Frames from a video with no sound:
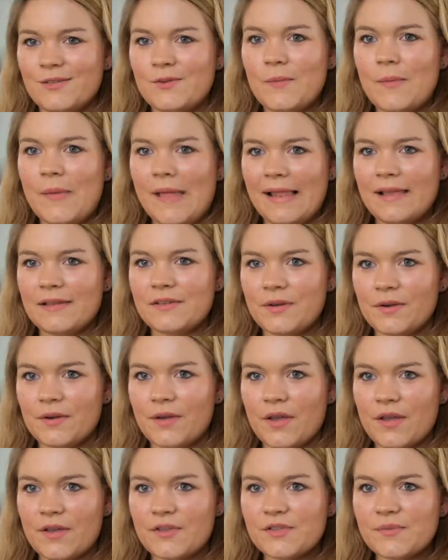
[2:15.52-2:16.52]
To build your
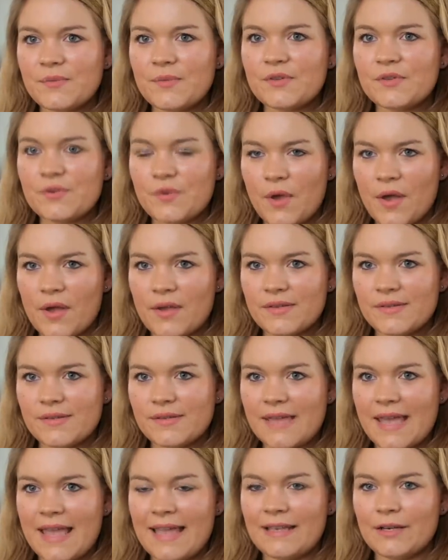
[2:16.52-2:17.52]
customer
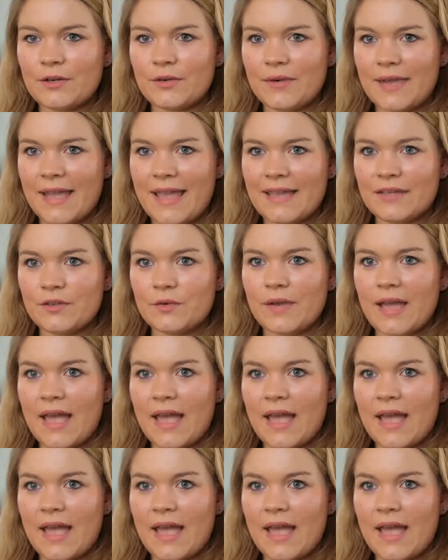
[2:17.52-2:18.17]
trust and create